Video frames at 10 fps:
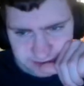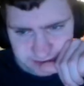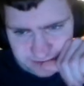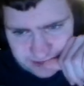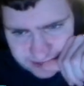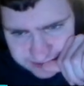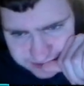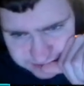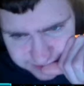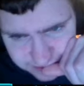is a video, I think this
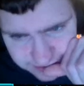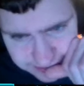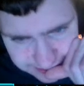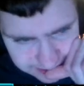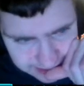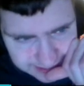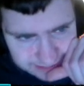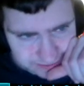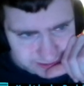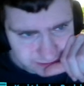is a video where, like I said, like, I
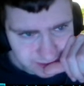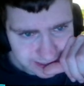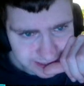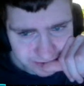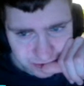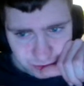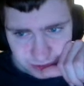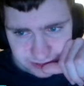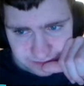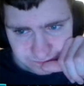can't, this is why I can't
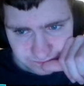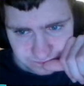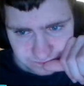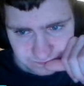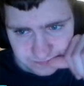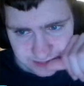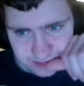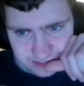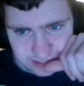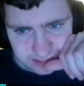record.
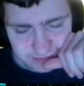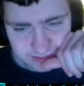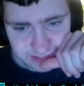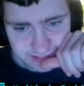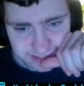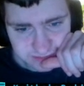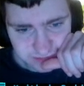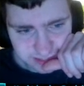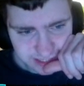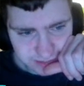It was like a test
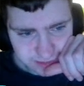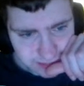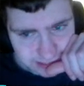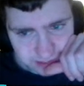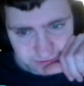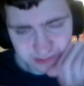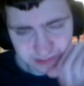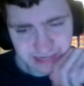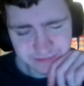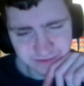video. This is actually the first
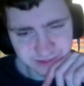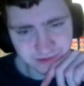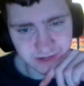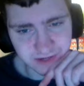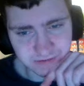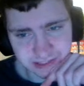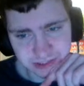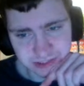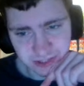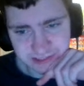gameplay of glitched
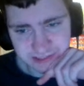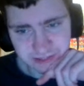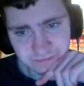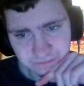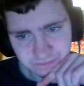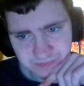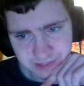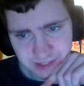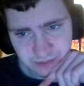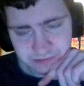audio
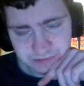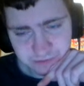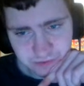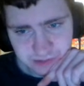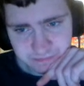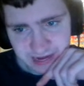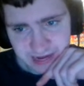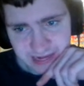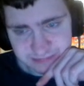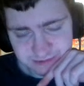which was really
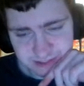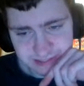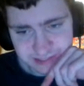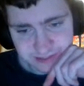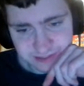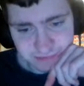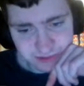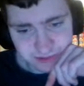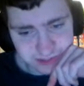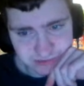bad. It was like, you know, you
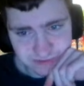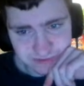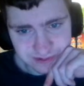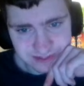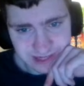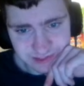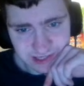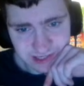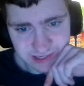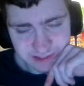barely hear my voice half the
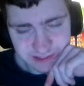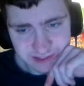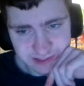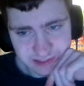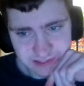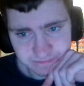time, and, uh,